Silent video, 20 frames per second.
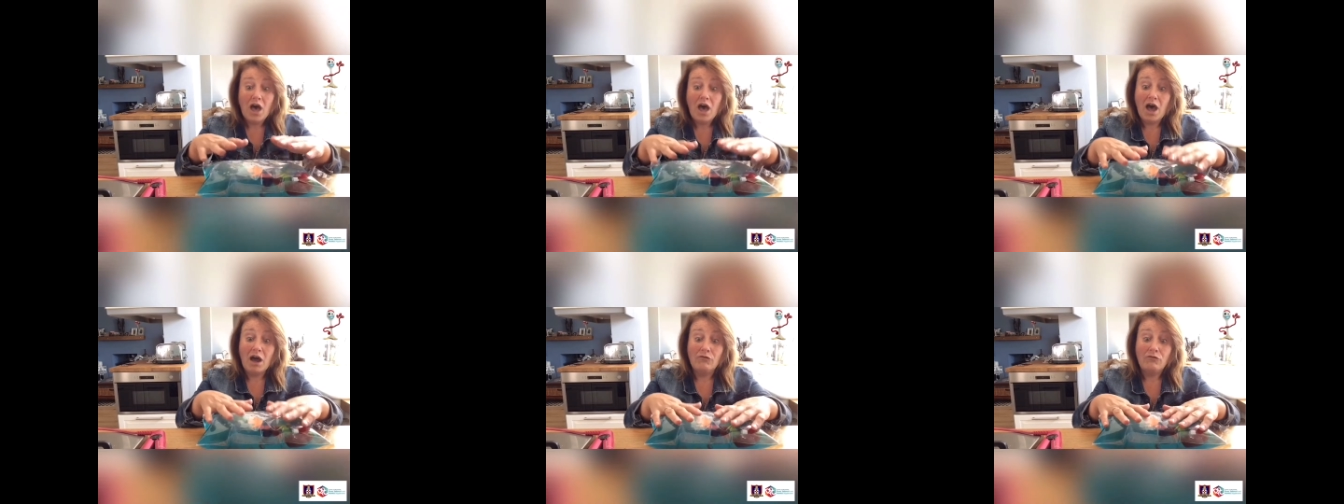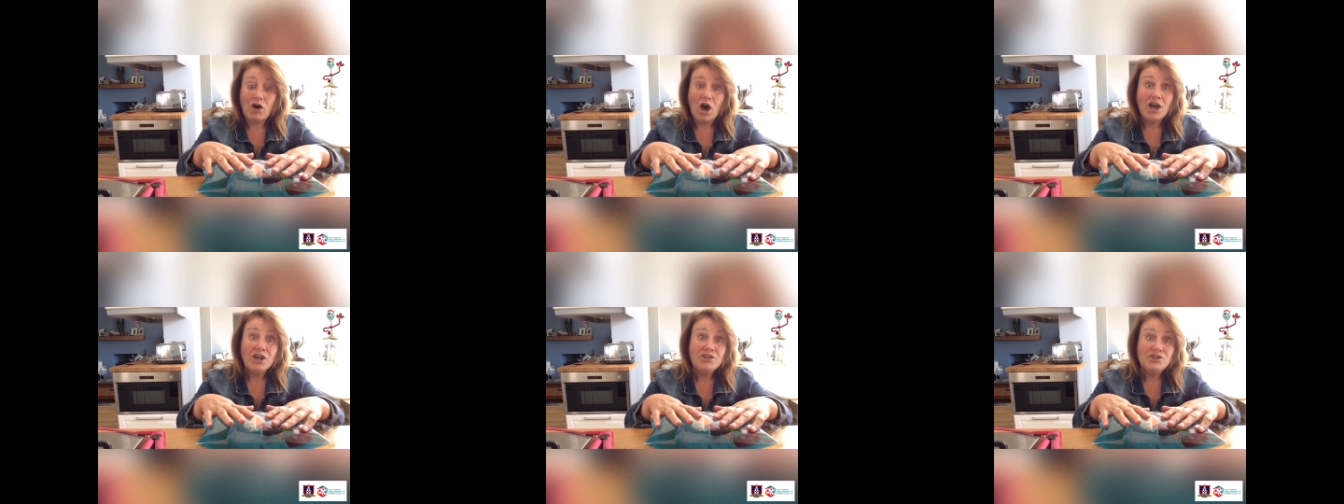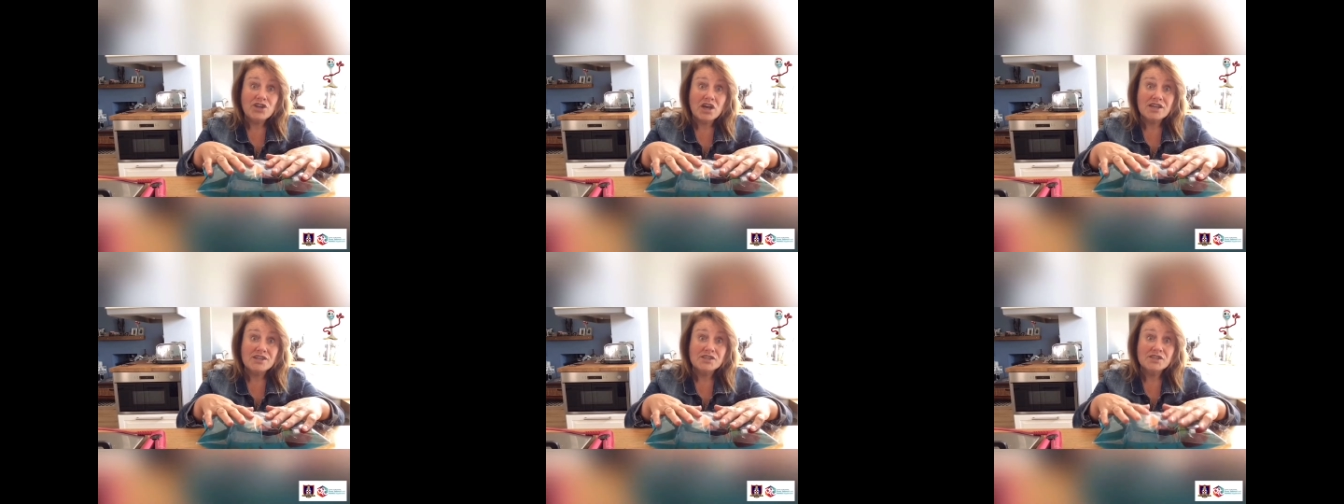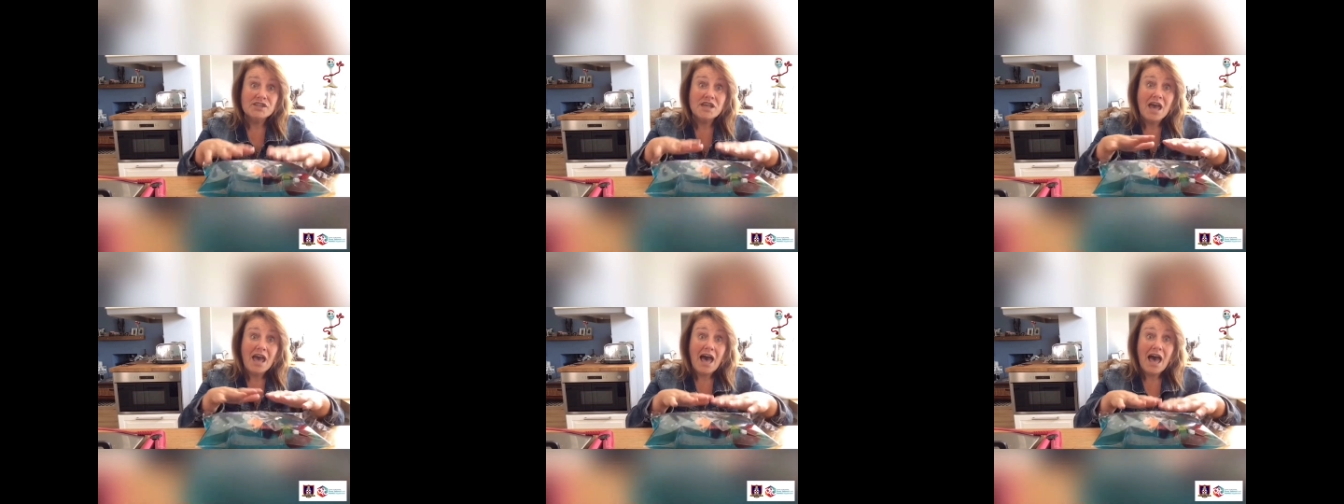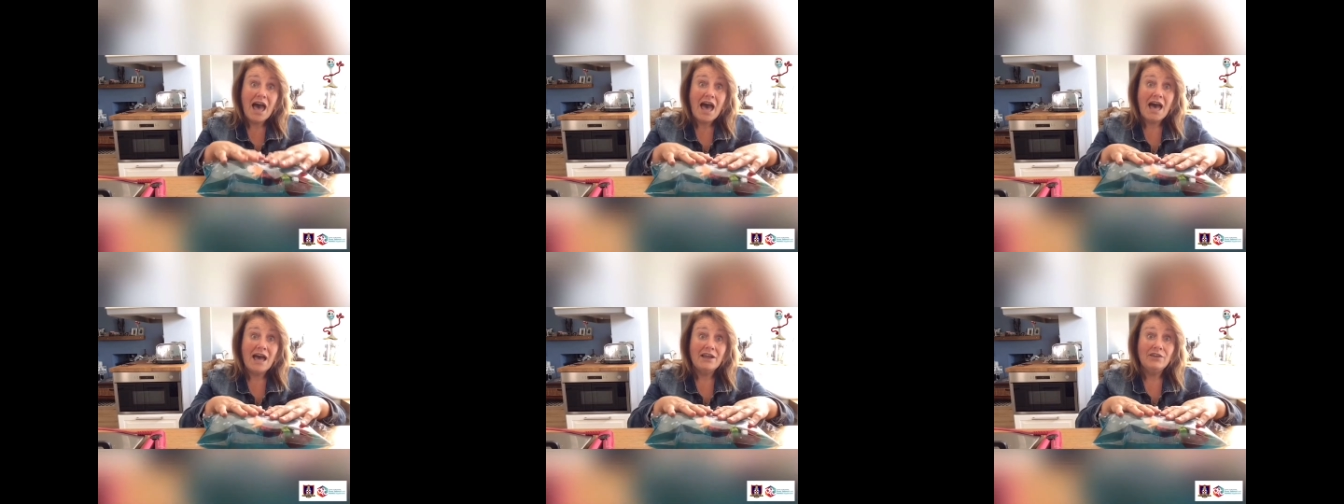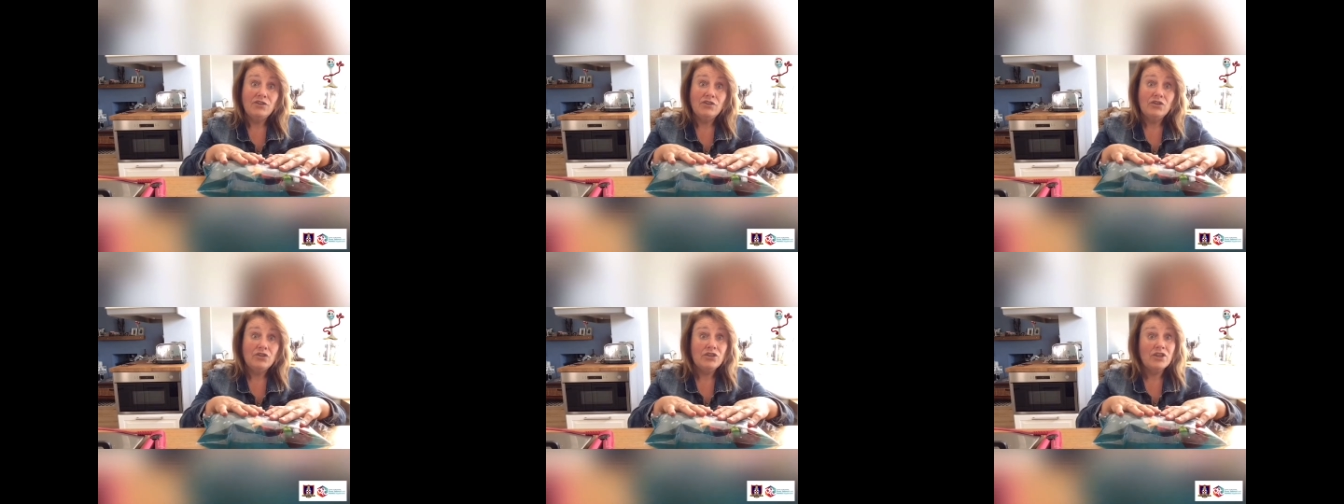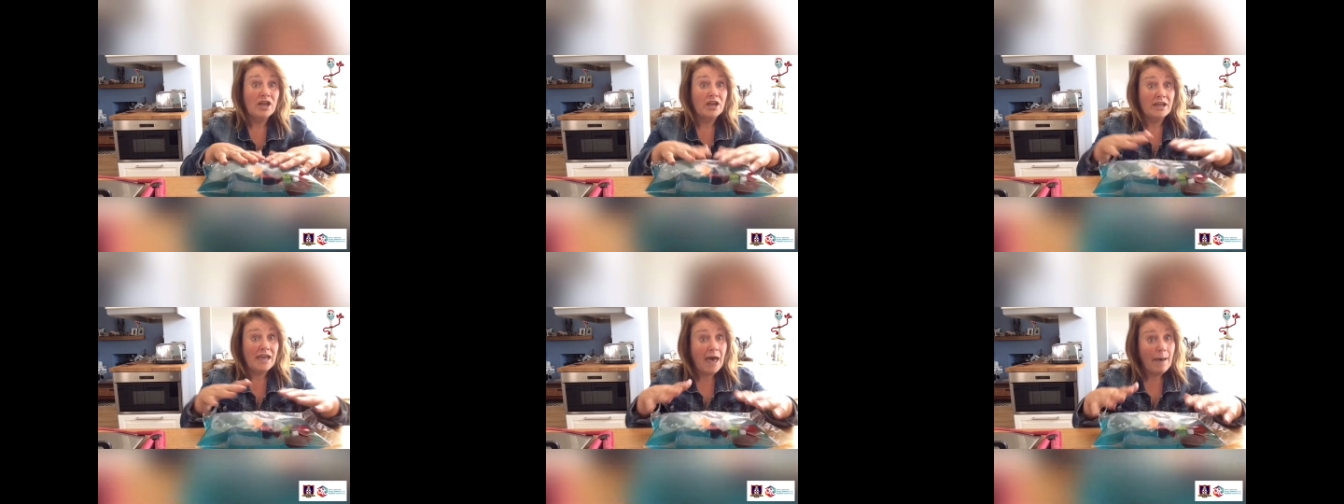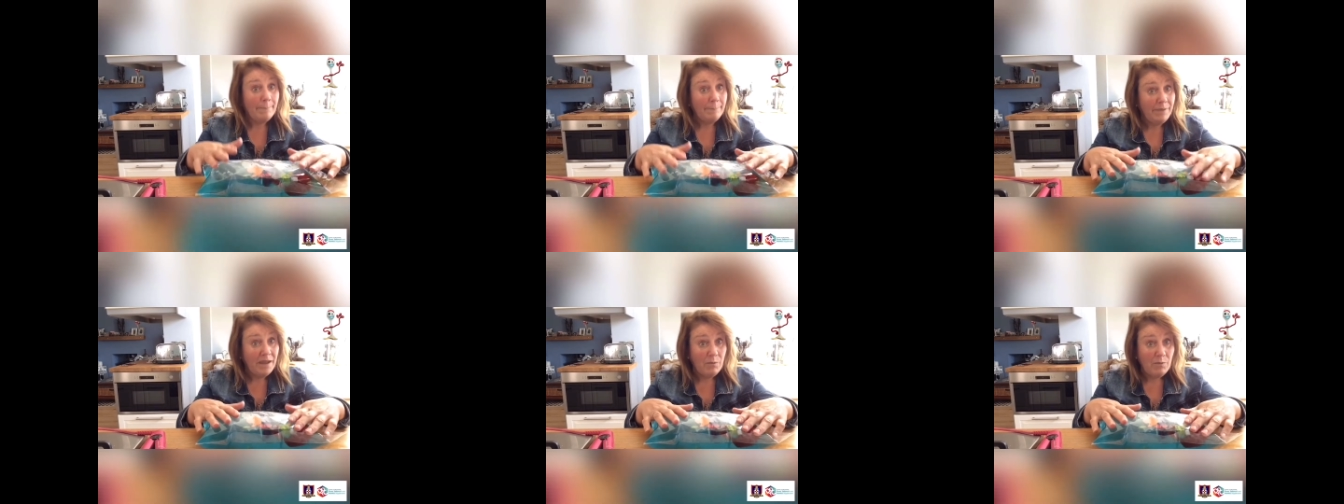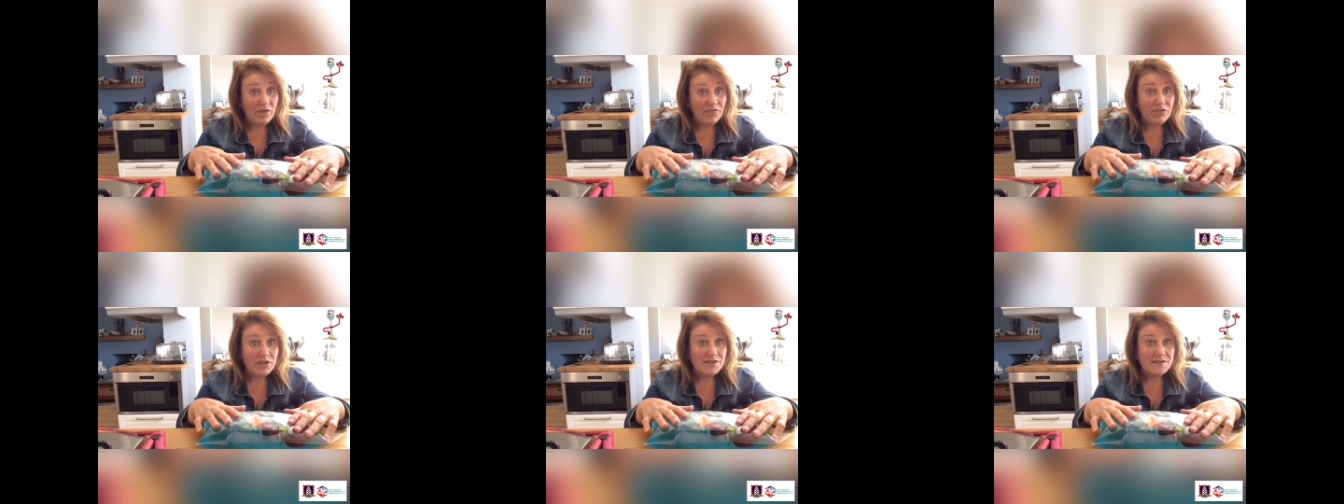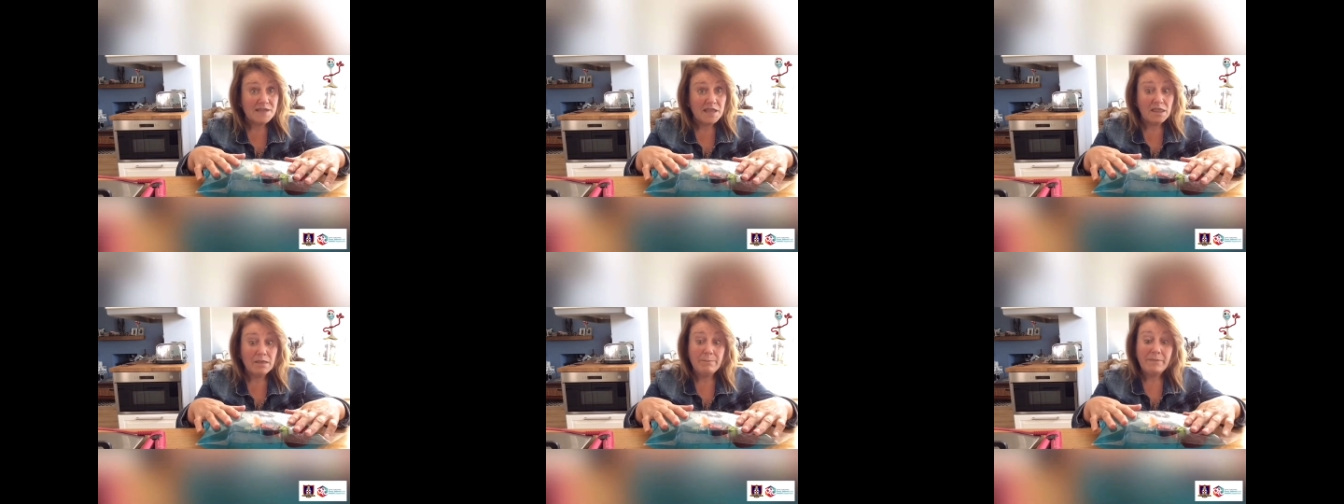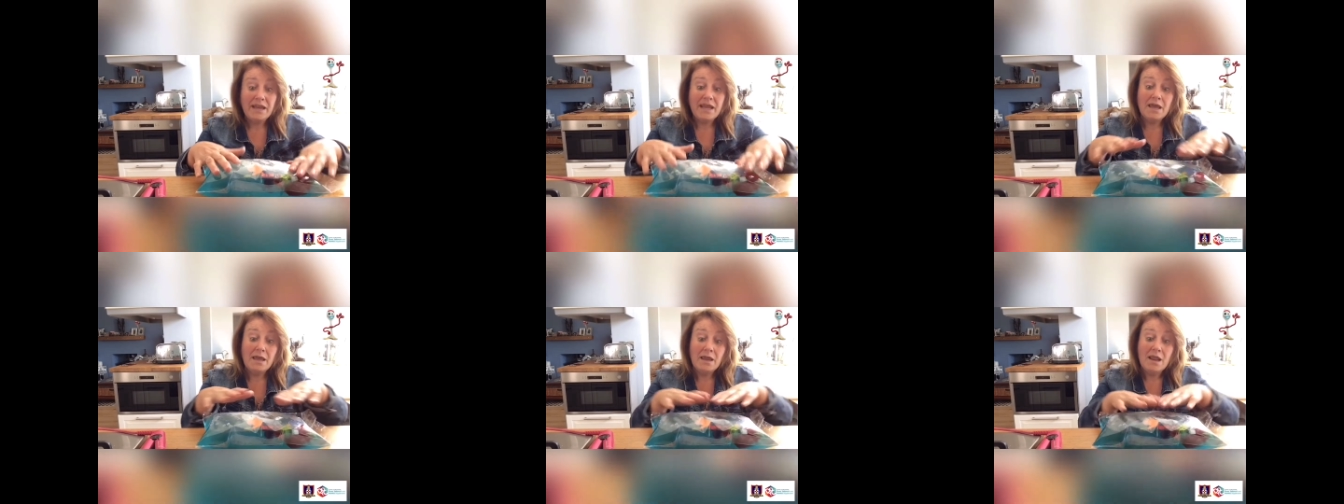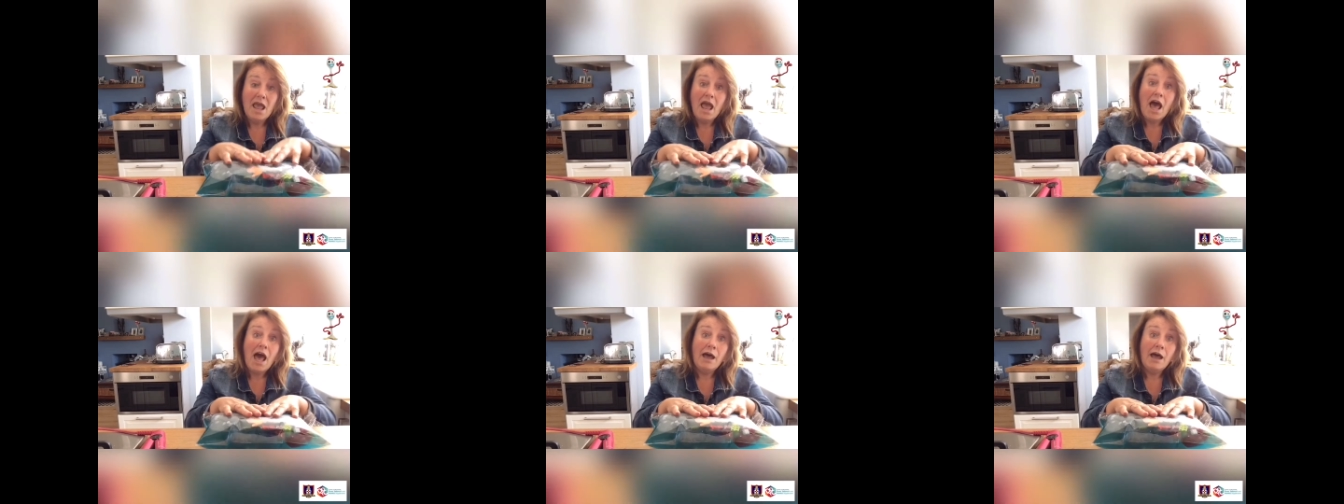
around us and that can't be with us at the minute,